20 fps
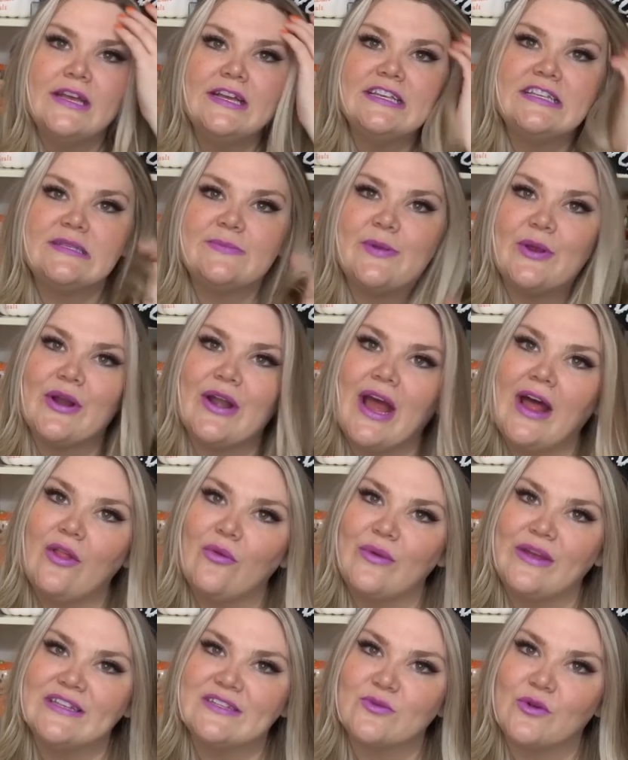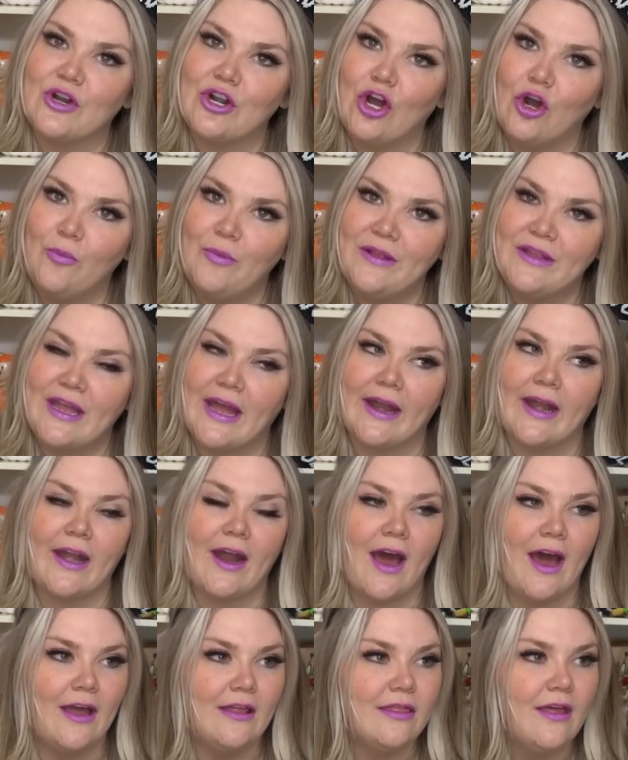Spirit Halloweens weren't open yet, and
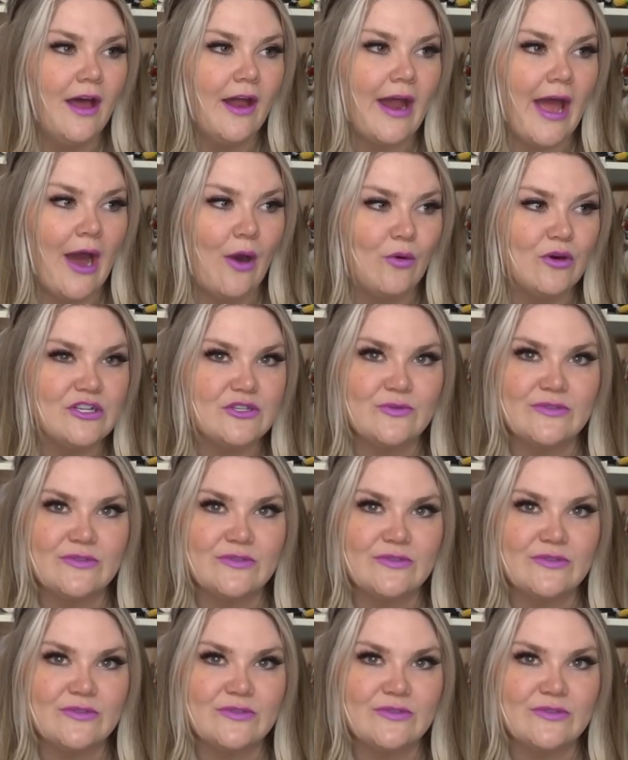I thought ours